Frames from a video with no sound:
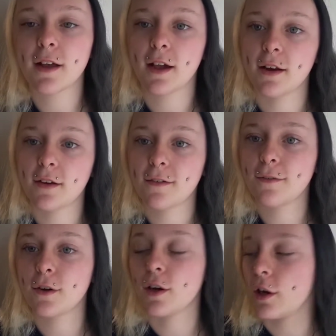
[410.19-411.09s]
And
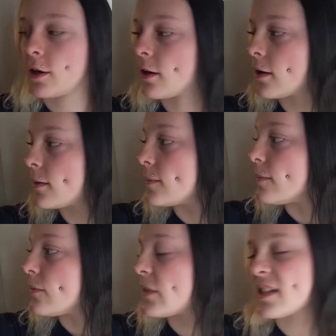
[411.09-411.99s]
for
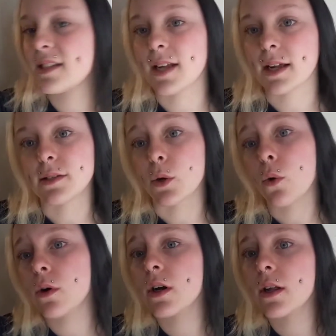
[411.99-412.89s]
the sticks and
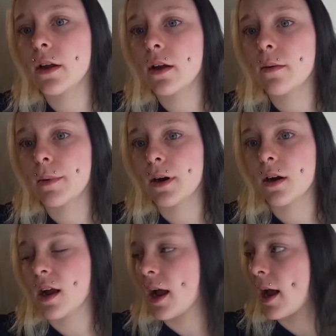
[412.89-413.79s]
cork
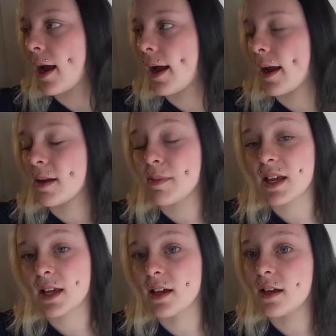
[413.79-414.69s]
bark, I
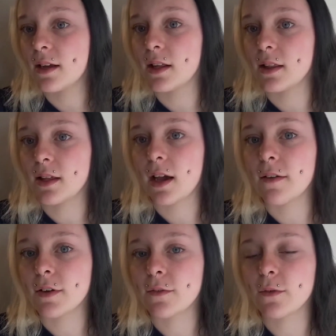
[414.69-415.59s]
bake it in the
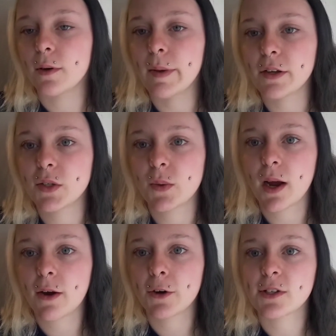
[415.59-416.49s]
oven for about 2
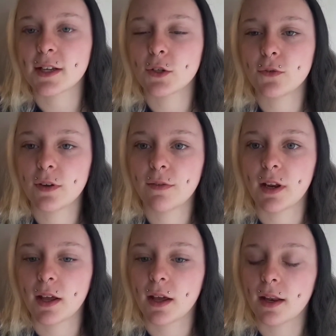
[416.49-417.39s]
hours at
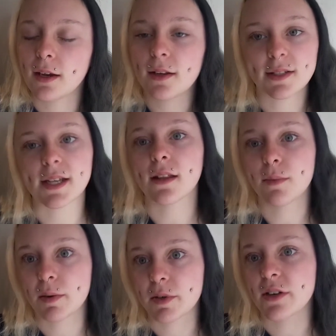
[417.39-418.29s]
250, and it does kill
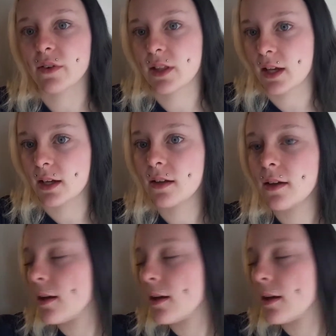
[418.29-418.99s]
pretty much everything.